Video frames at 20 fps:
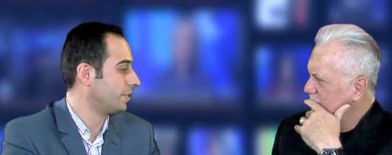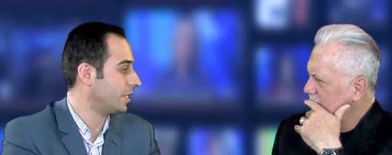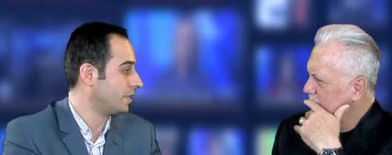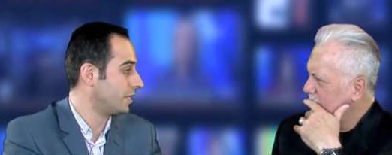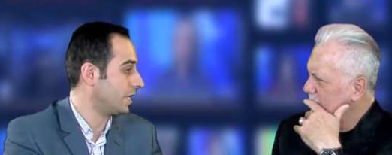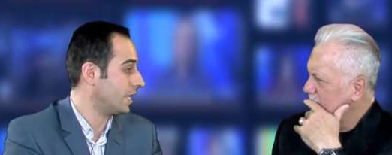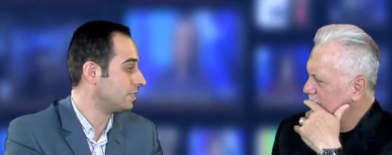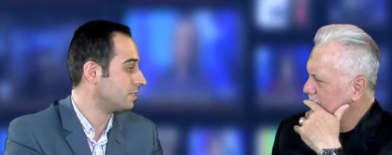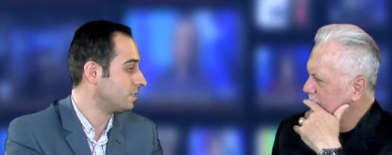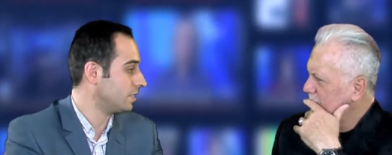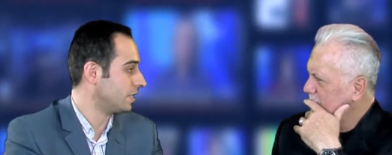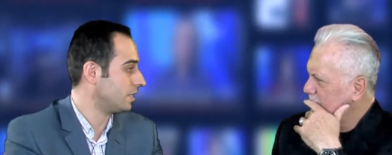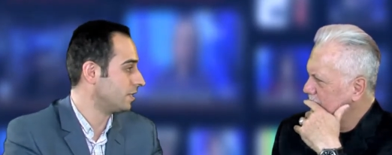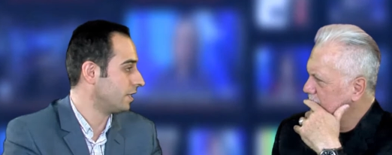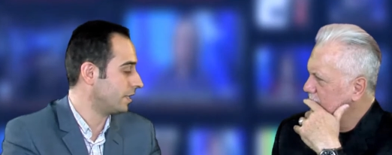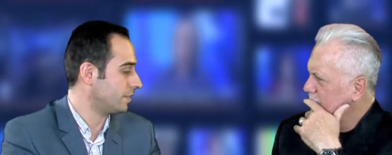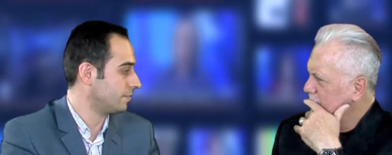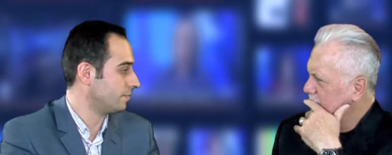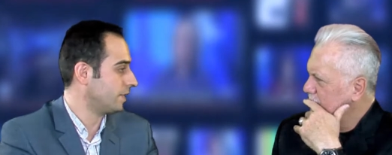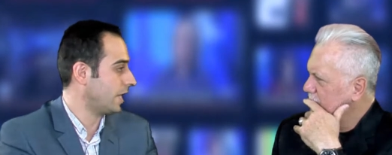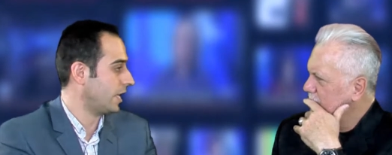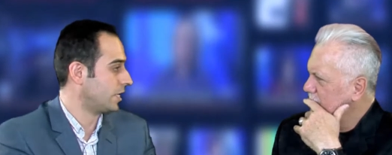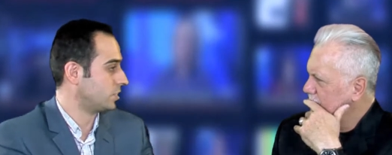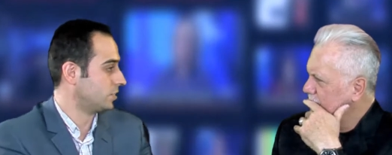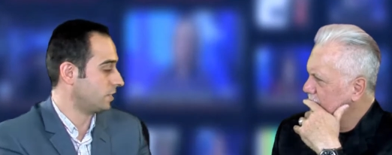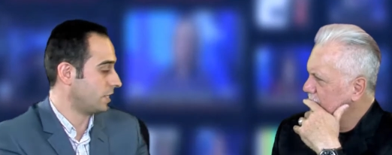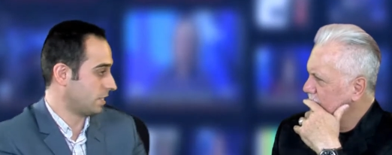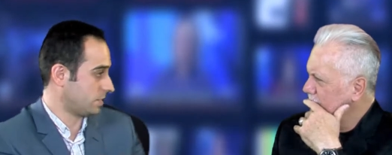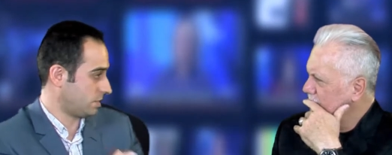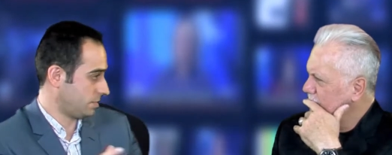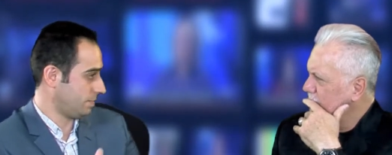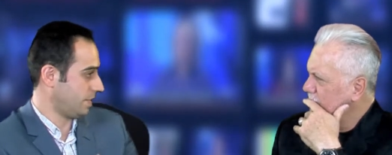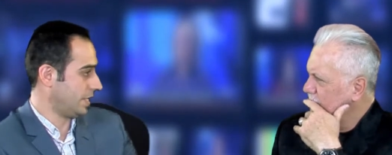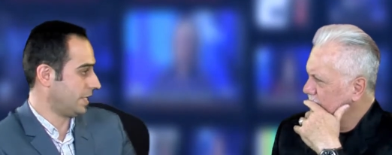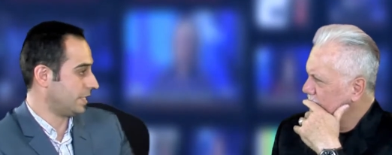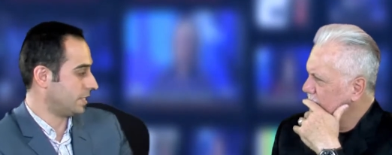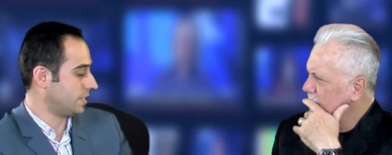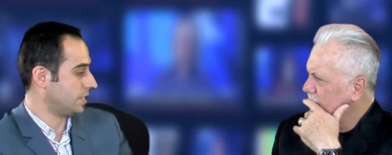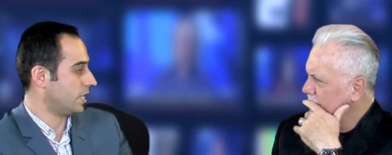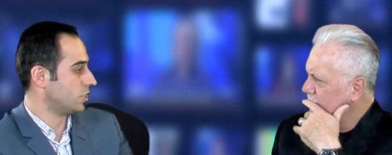Speaker 1: the entity that actually is an
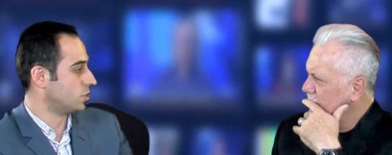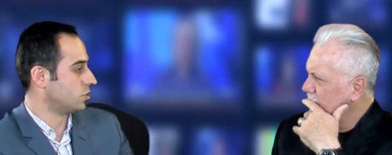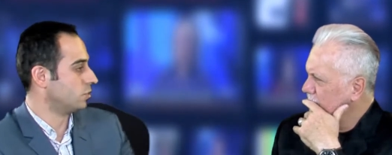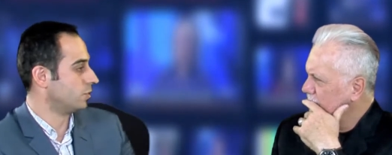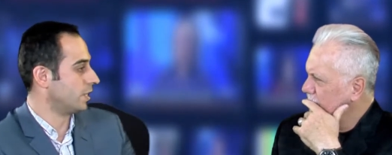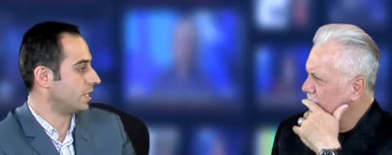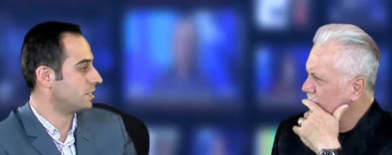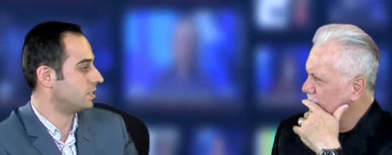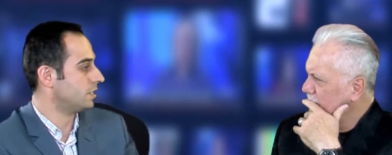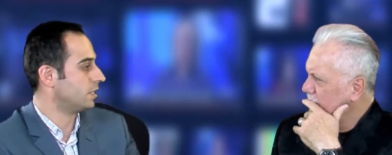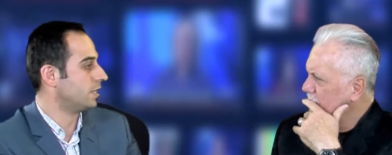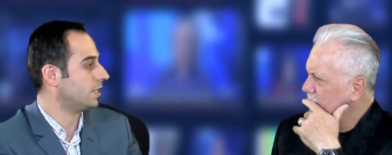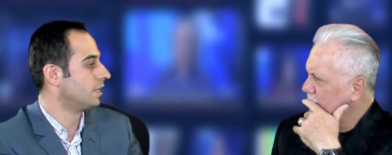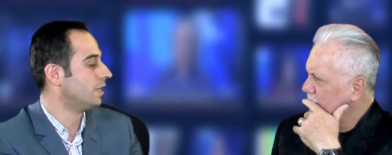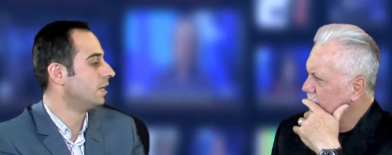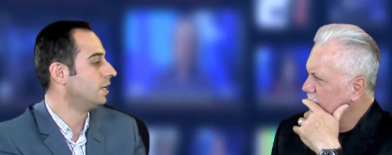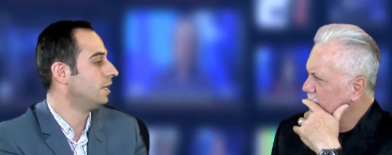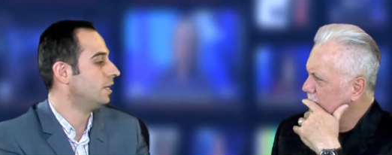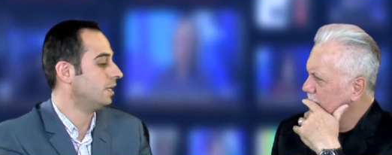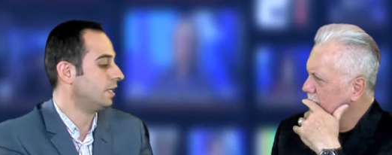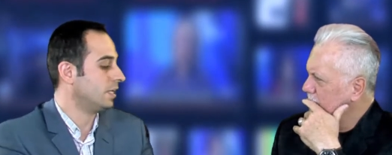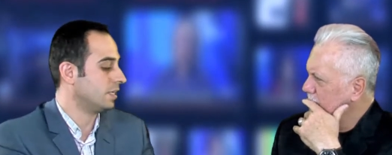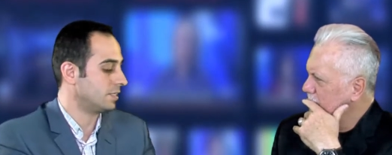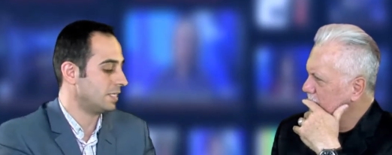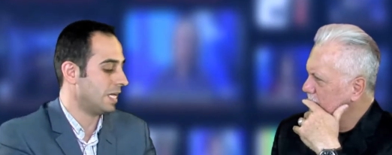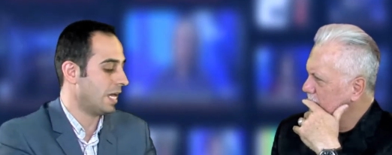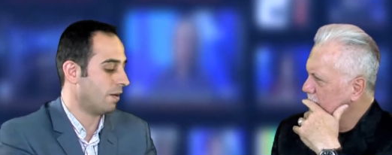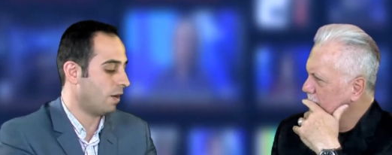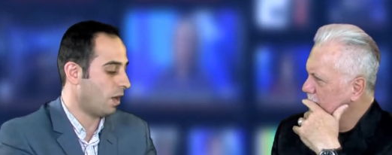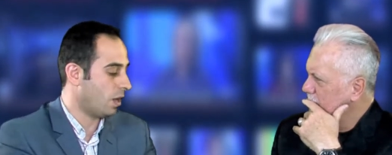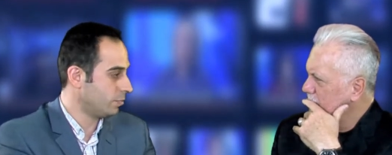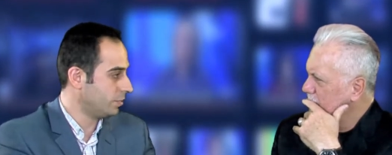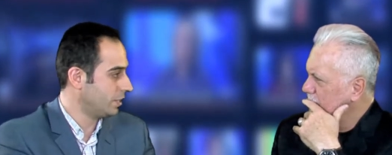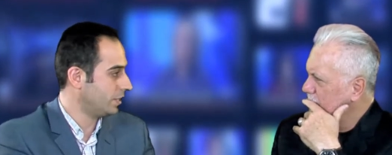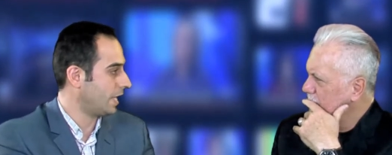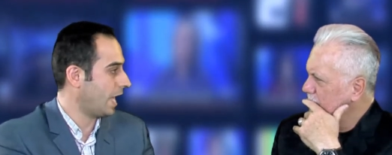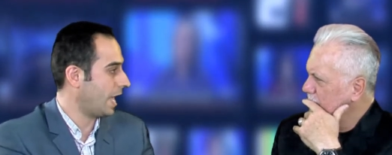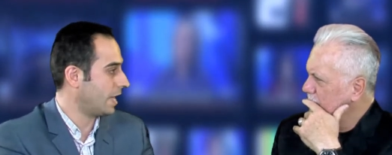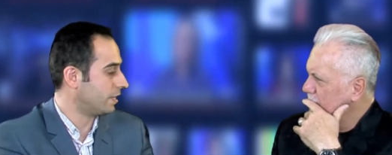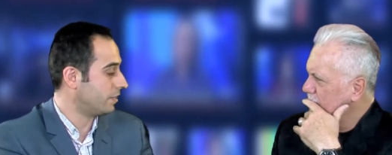international entity, is now
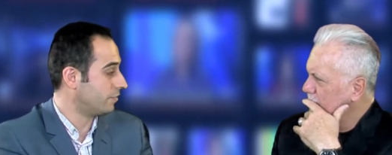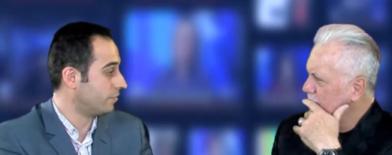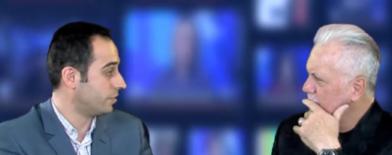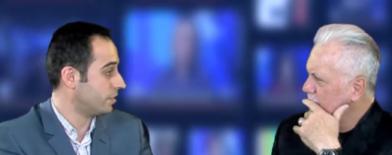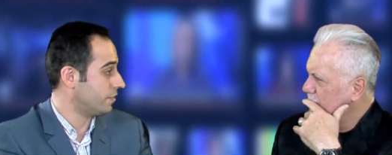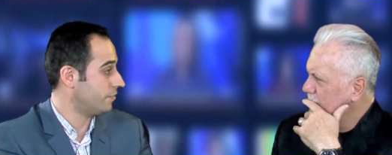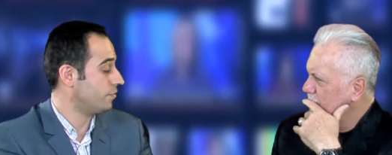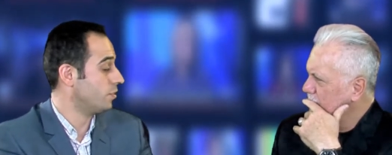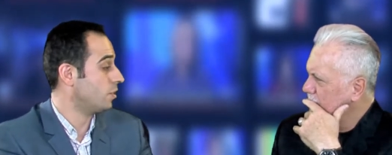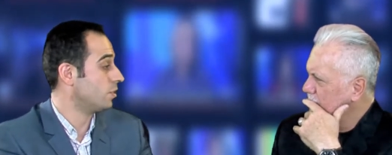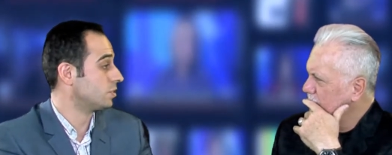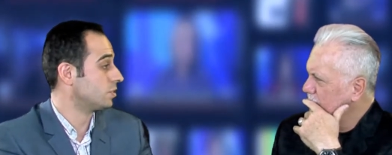obligated for the first